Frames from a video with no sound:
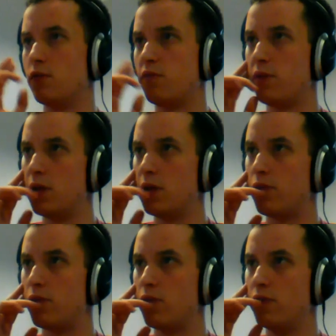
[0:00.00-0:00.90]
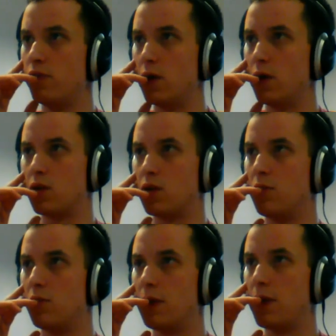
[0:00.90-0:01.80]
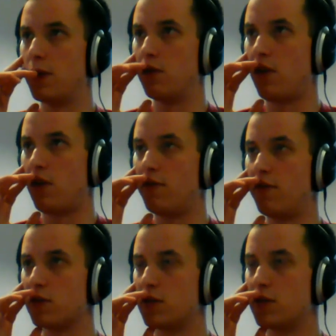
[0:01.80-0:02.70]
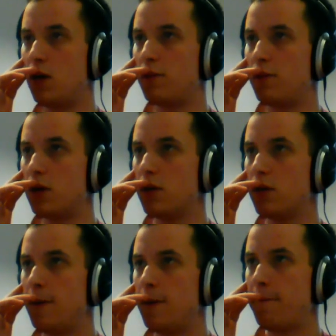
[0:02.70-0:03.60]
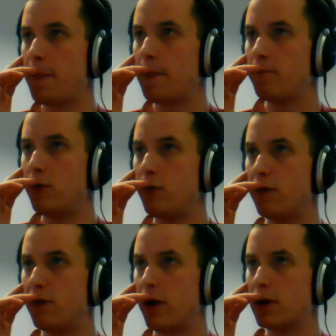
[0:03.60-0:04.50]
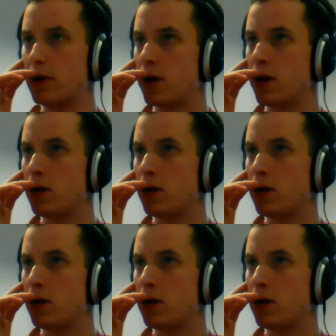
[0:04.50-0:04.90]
with being improved and also being made offline for a start, but moving past that.